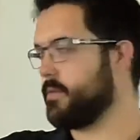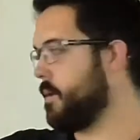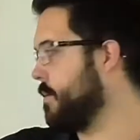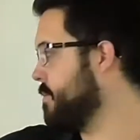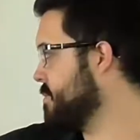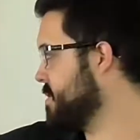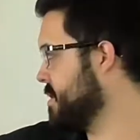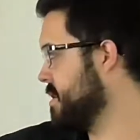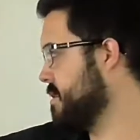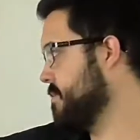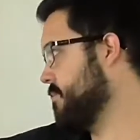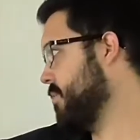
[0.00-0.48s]

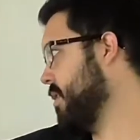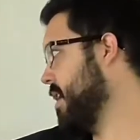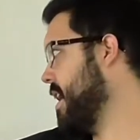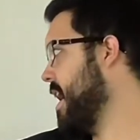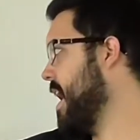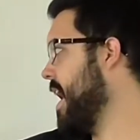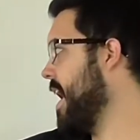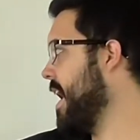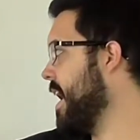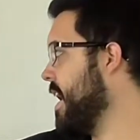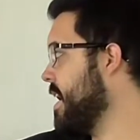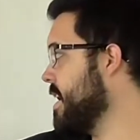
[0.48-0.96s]
represented by
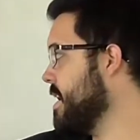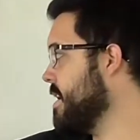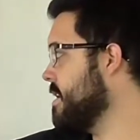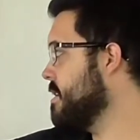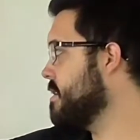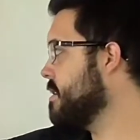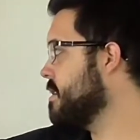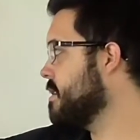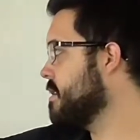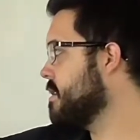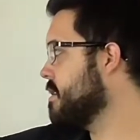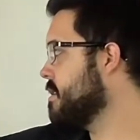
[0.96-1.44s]

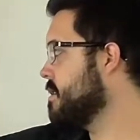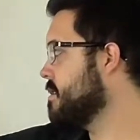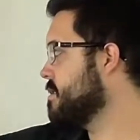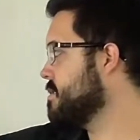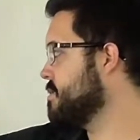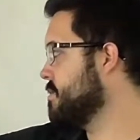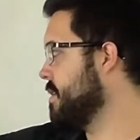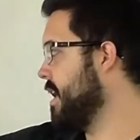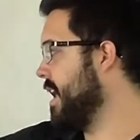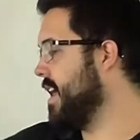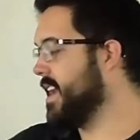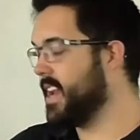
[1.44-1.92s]
A,
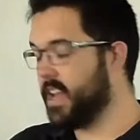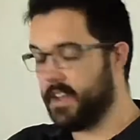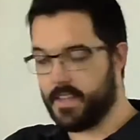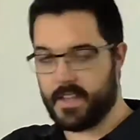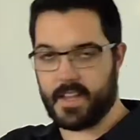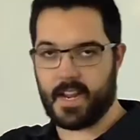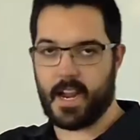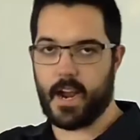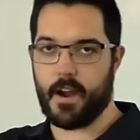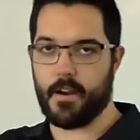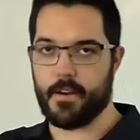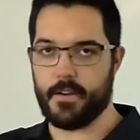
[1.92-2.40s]
to any
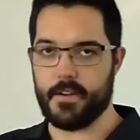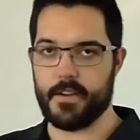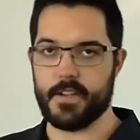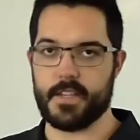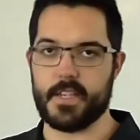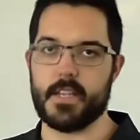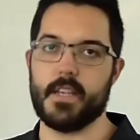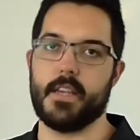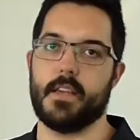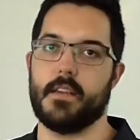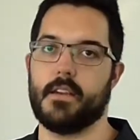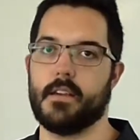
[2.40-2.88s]
other
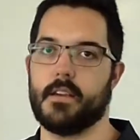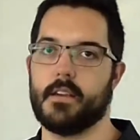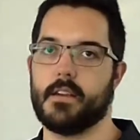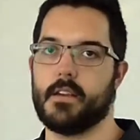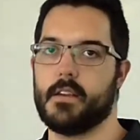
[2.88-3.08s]
currency,